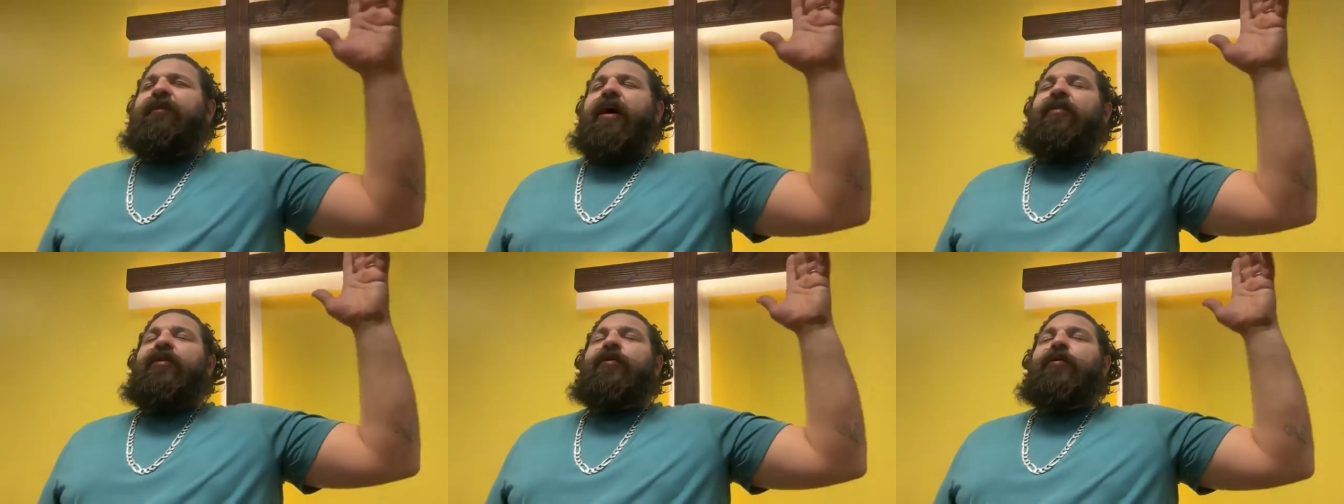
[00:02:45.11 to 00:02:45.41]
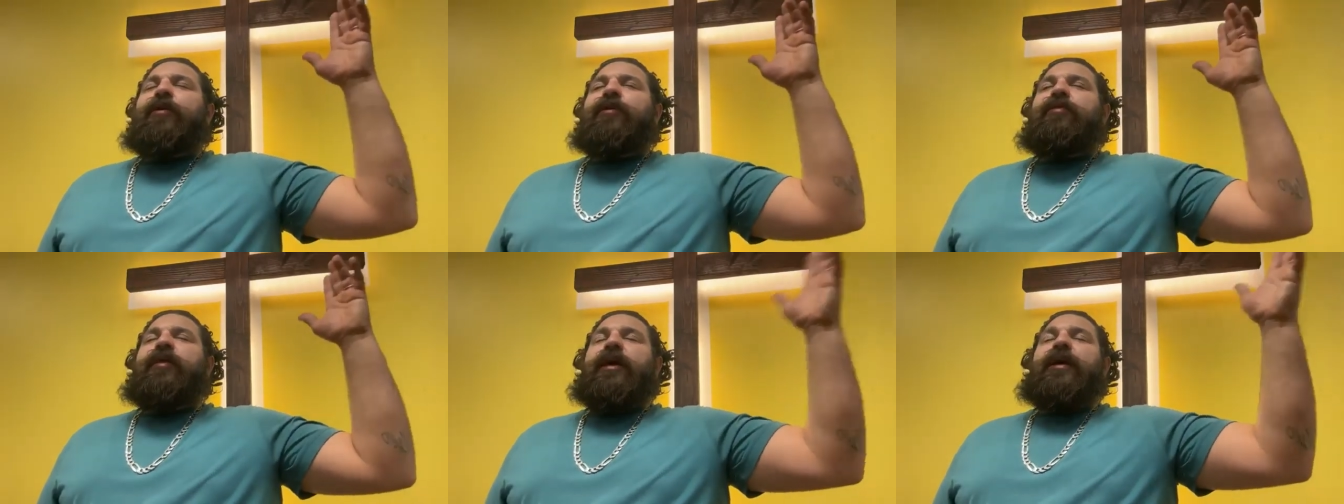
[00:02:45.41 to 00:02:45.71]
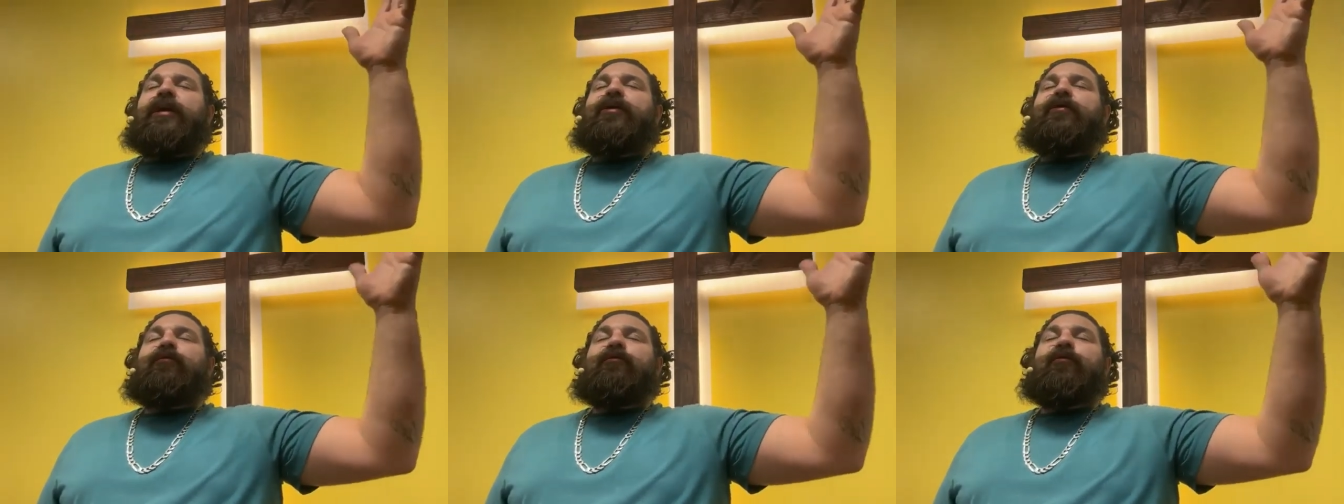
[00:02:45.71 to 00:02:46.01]
Father, we
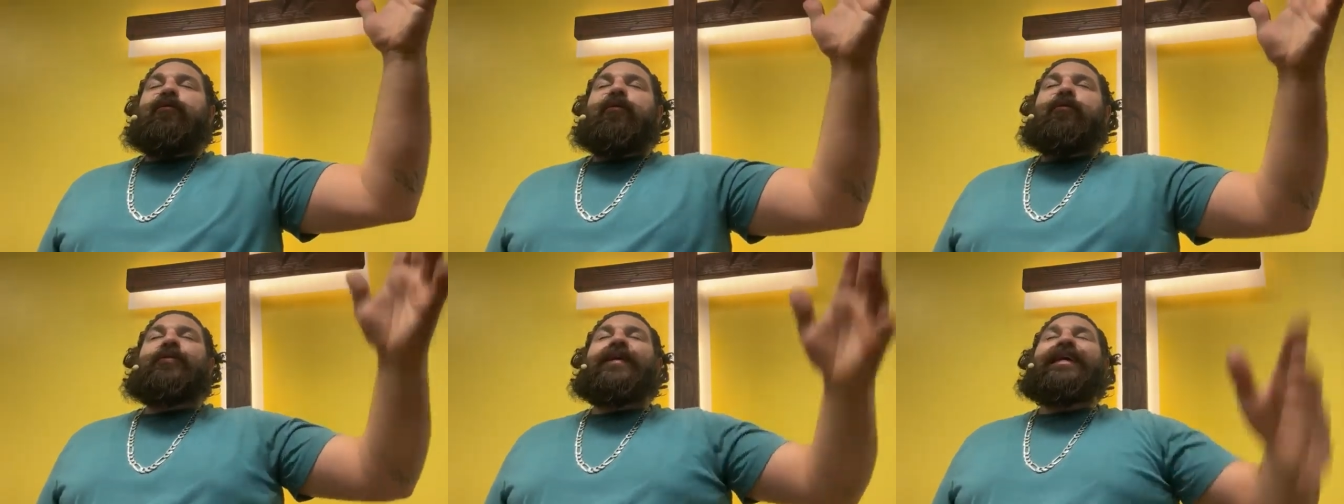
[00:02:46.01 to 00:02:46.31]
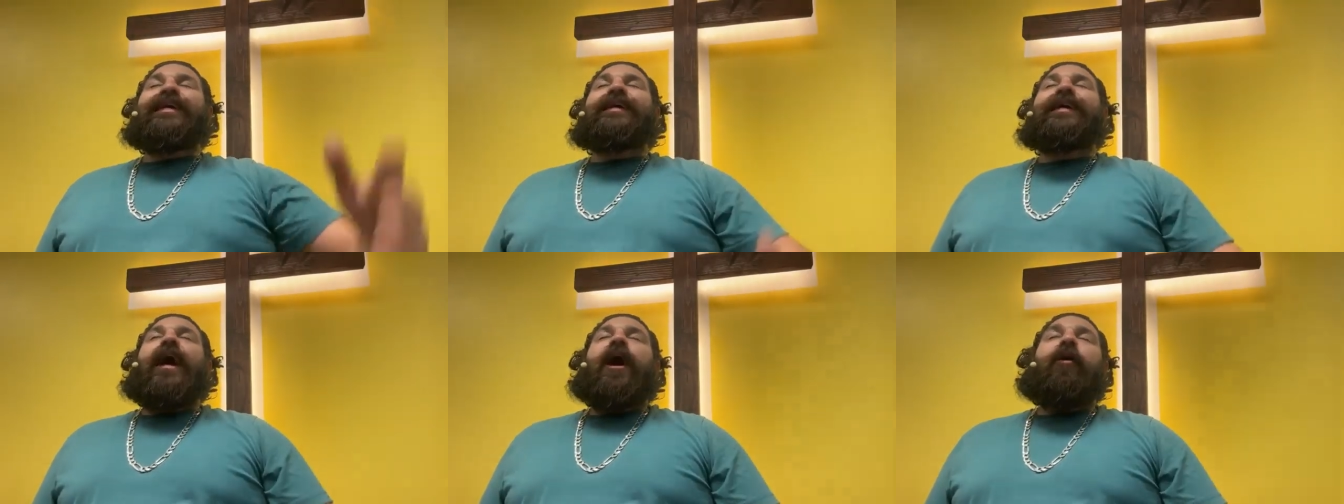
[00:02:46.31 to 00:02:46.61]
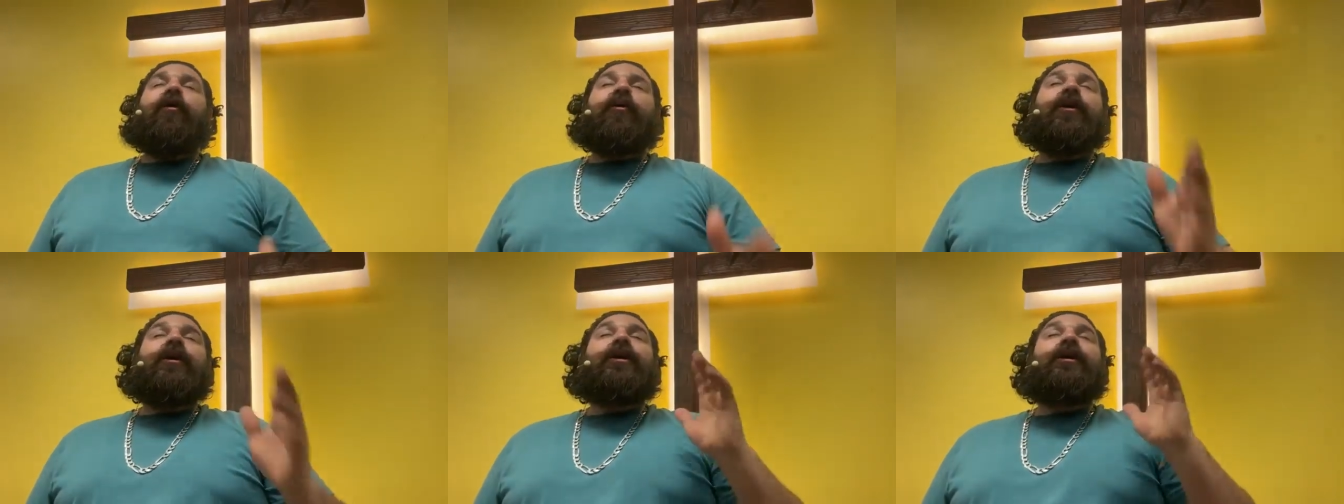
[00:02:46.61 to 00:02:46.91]
thank you for being
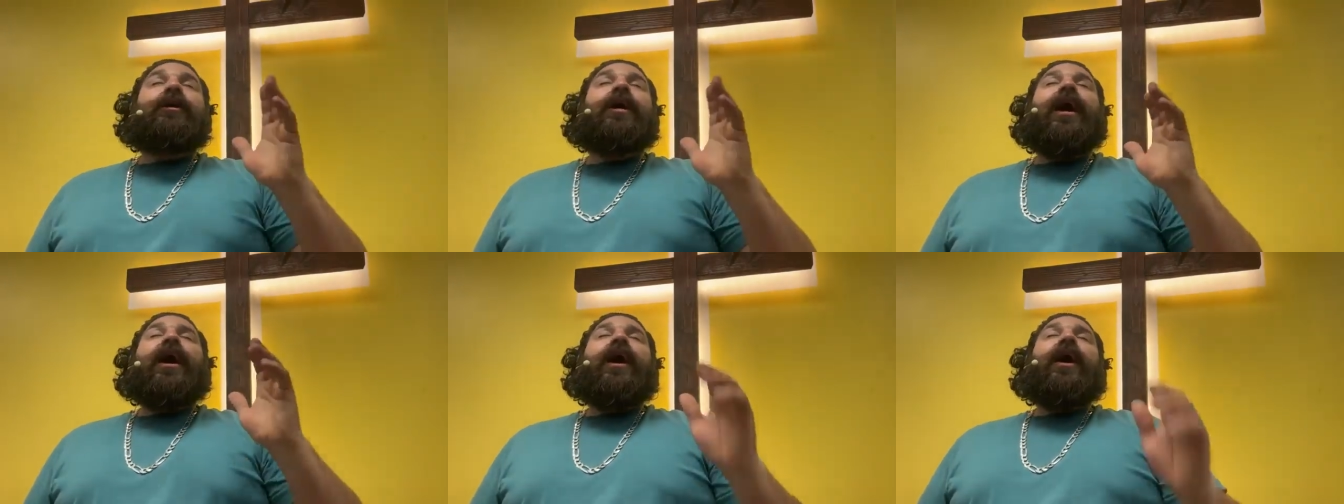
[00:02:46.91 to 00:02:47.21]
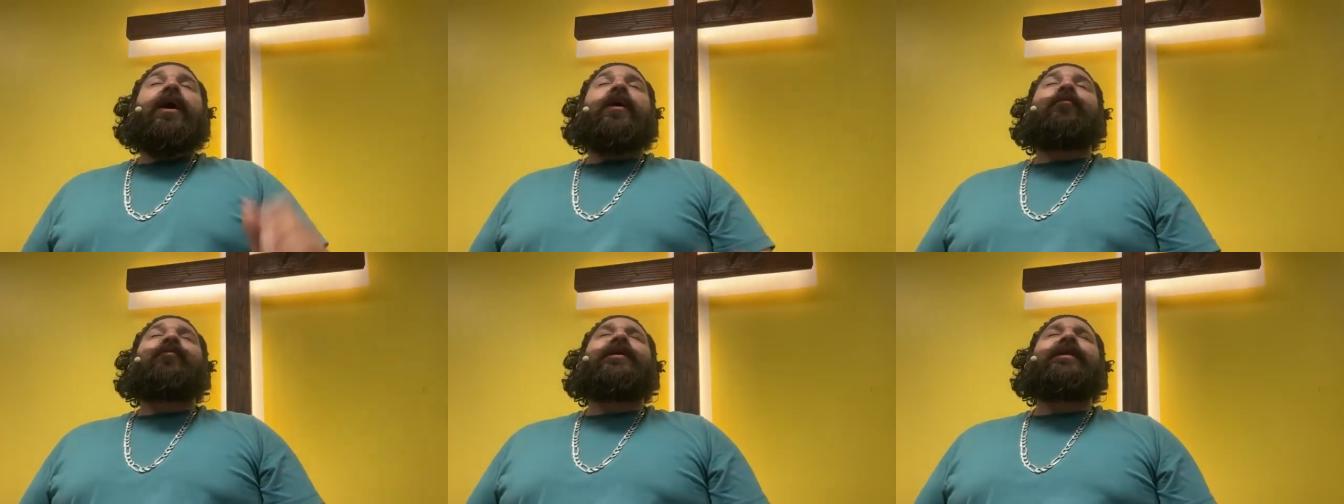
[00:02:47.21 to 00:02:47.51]
our God.